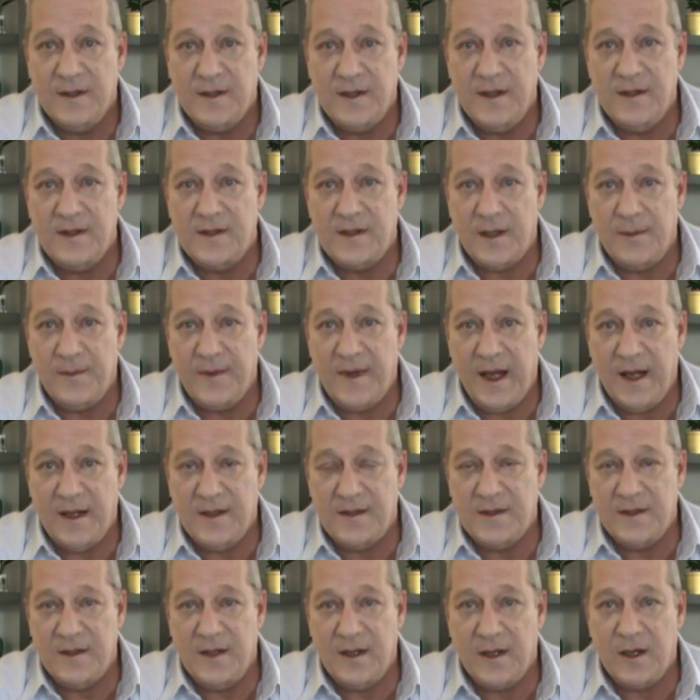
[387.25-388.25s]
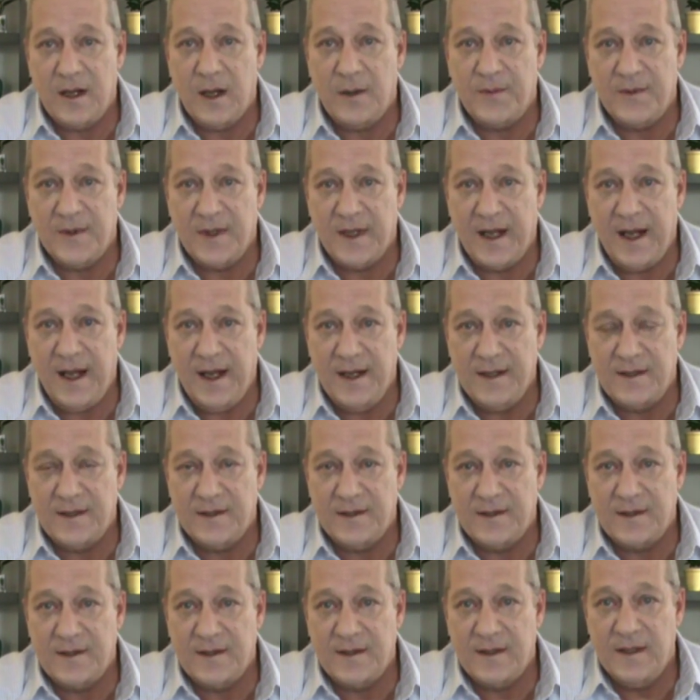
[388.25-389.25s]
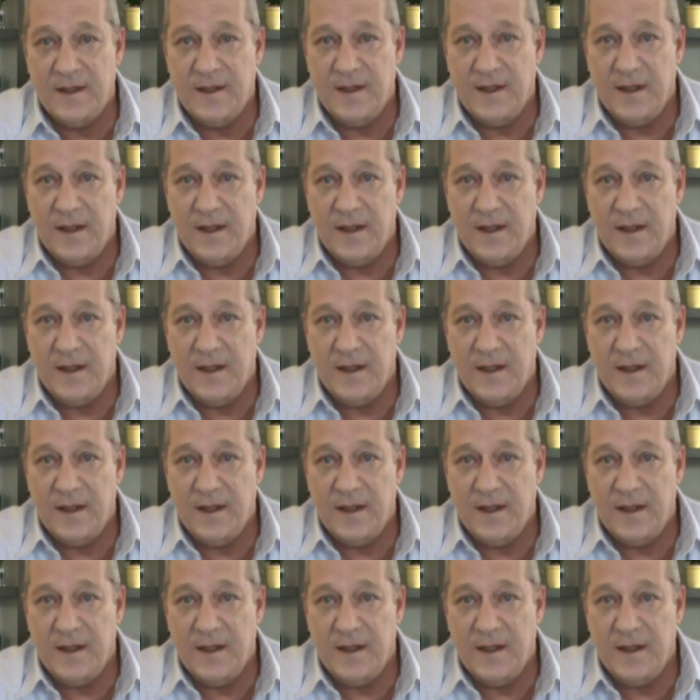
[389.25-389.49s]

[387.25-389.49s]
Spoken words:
in some cases, in a couple of cases.